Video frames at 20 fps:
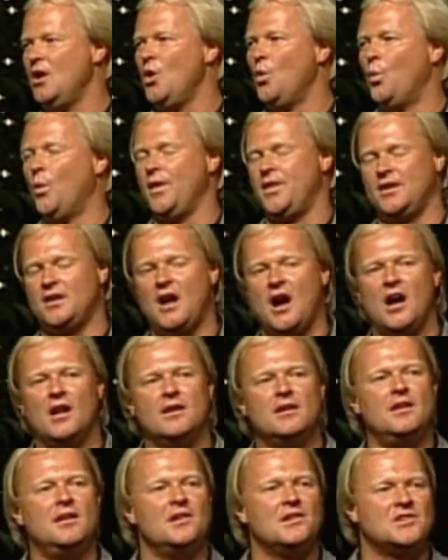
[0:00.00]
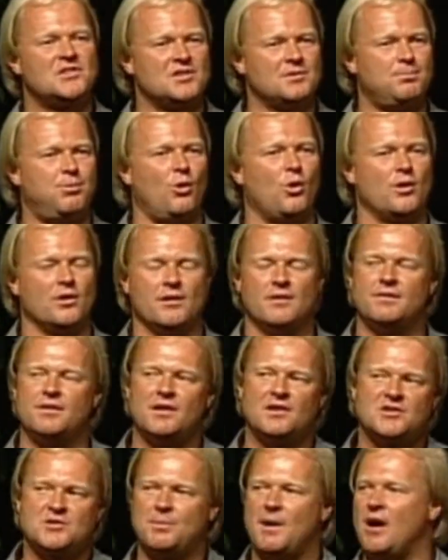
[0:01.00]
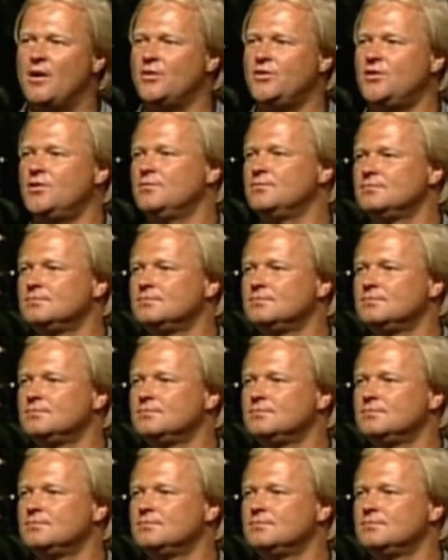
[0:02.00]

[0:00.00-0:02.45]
with an unsupportive spouse.